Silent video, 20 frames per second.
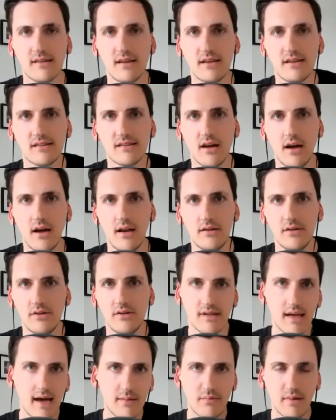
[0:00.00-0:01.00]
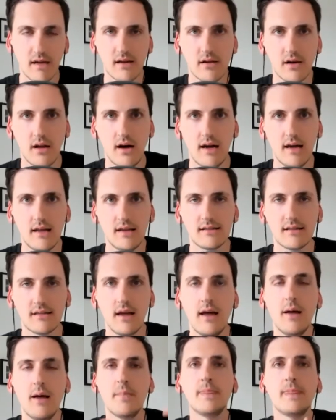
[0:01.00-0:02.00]
designer who's had big clients.
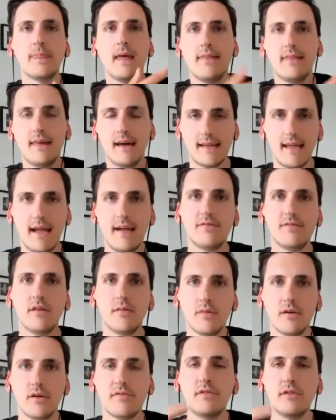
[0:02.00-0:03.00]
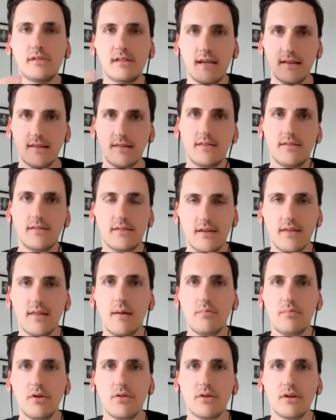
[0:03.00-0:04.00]
And that gave them the footing to
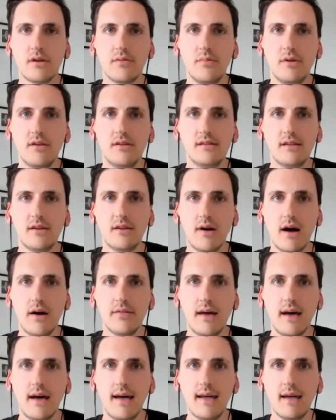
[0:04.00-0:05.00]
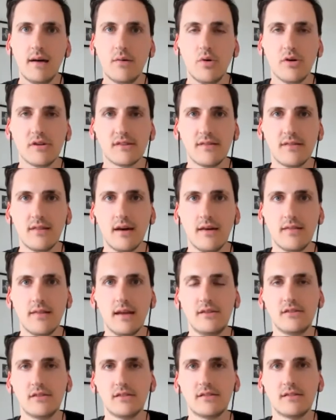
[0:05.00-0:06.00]
then build a community around that. It wasn't that they
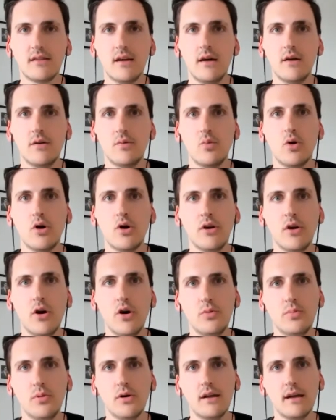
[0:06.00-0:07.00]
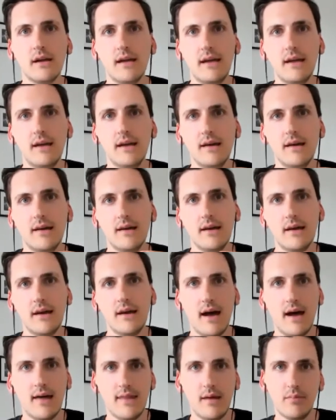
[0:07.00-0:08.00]
just were a nobody
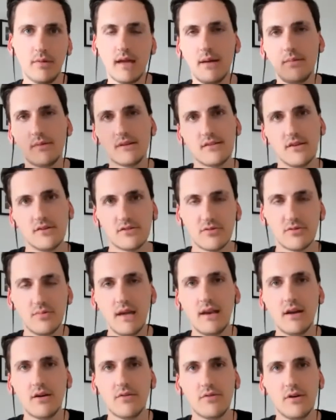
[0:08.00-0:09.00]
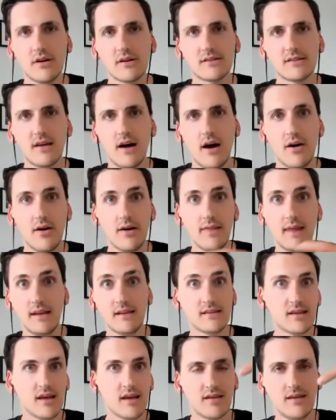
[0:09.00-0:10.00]
and then became a social media rock star and then
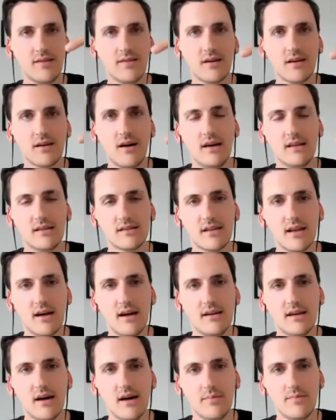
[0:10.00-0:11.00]
suddenly the clients lined up.